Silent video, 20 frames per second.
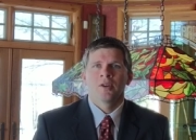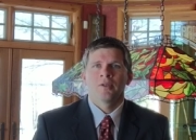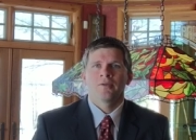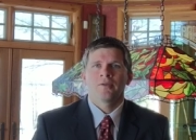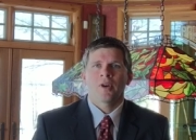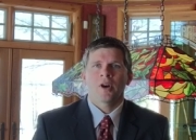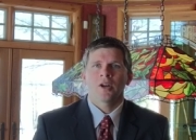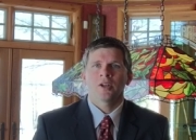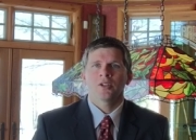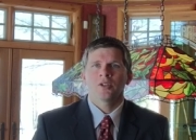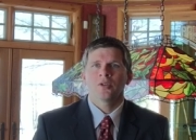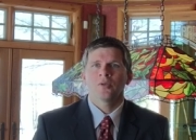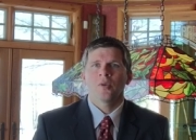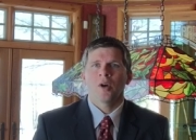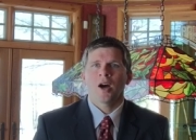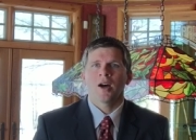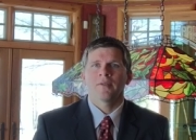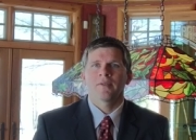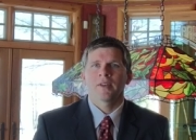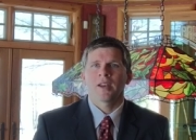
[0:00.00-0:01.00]
Far too
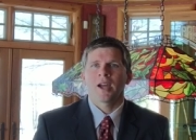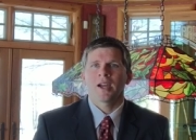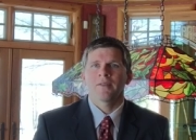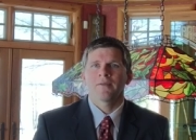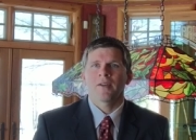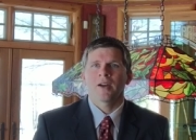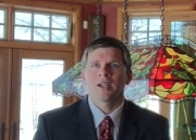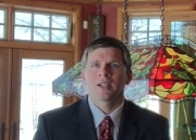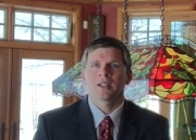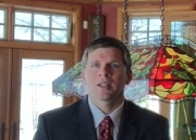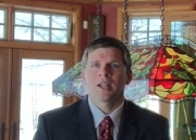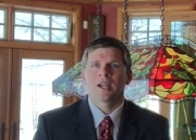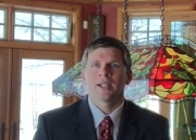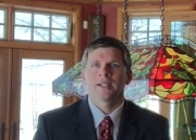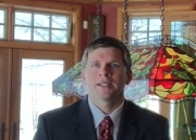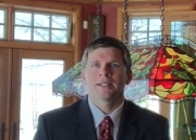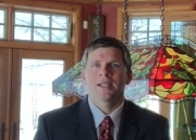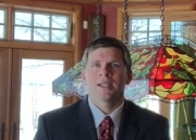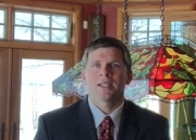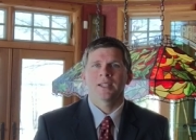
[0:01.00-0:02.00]
often I find
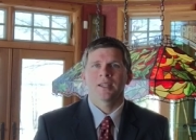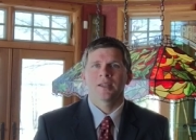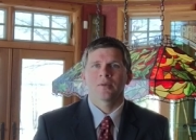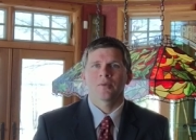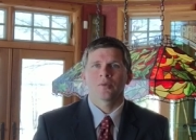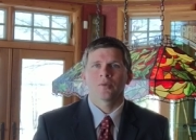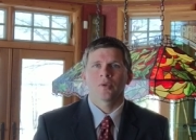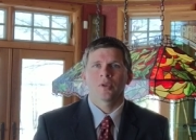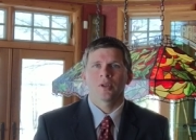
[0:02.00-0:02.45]
clients taking